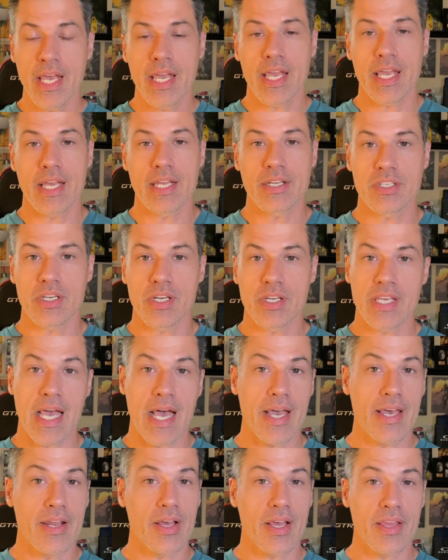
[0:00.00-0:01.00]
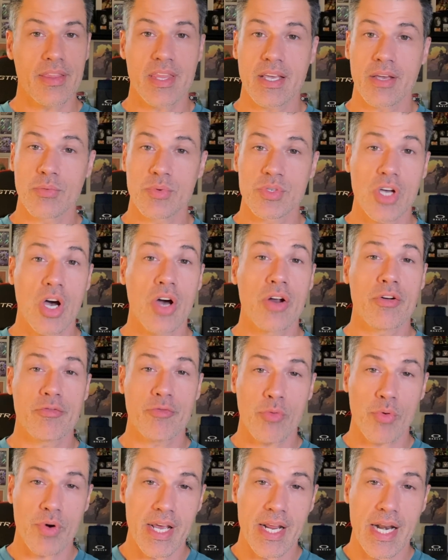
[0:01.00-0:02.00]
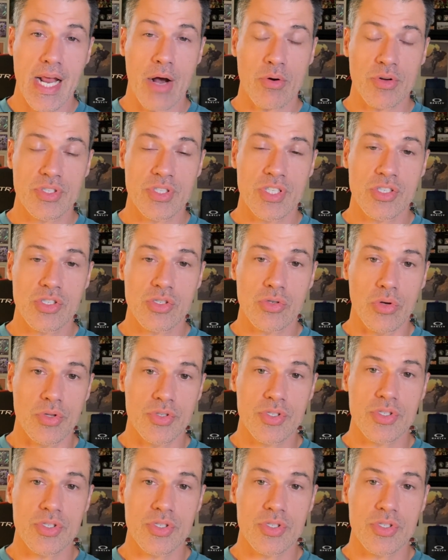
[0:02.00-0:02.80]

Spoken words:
and I think it was under 48 hours this sold.